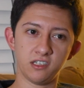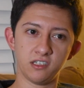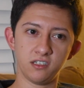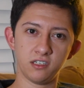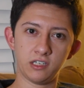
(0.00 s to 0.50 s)

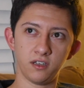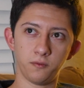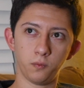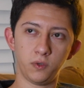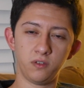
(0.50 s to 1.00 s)
is
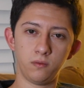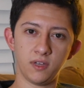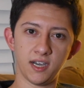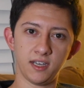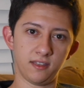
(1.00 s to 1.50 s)
if we do
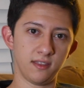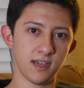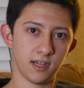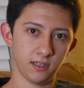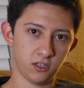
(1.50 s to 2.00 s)
not
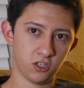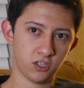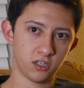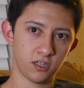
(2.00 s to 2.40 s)
acknowledge